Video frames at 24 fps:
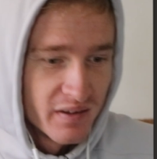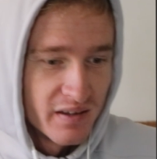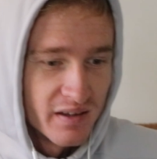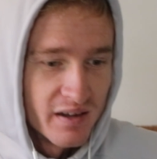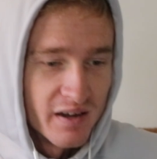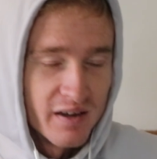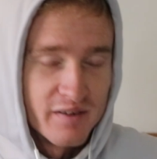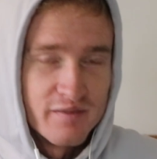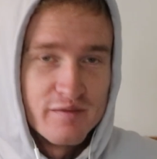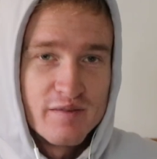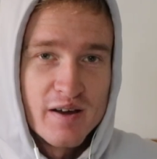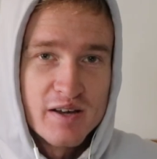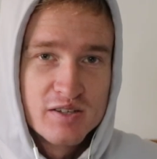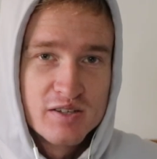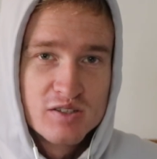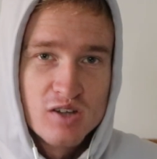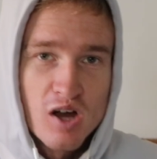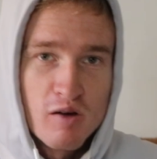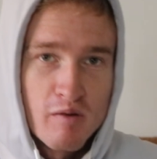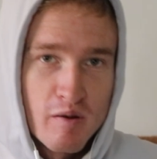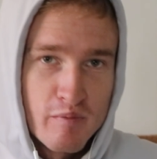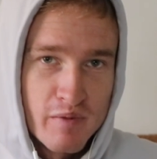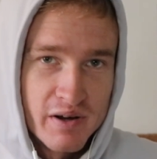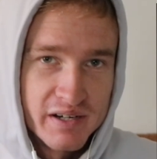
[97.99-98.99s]
I invest all
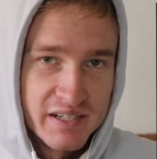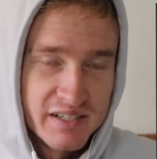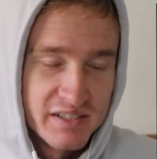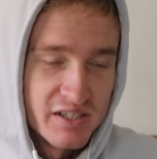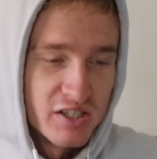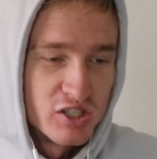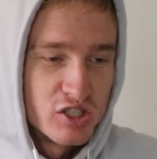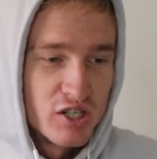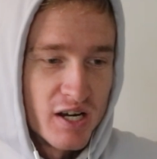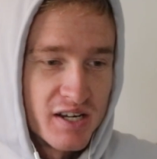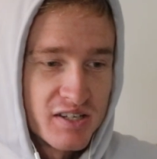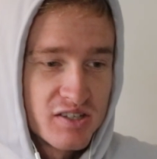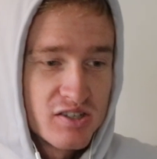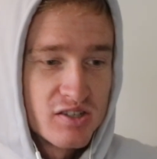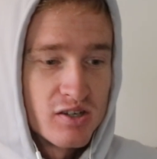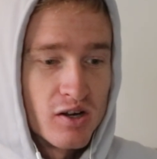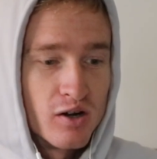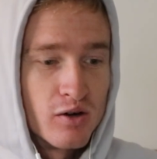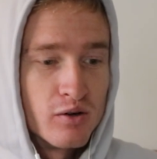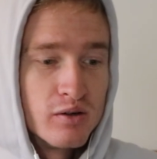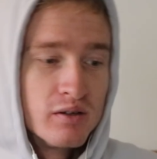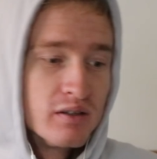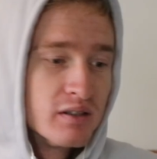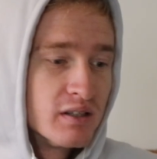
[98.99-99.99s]
my money into chess,
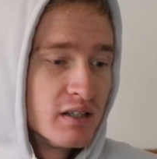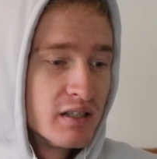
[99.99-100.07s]
so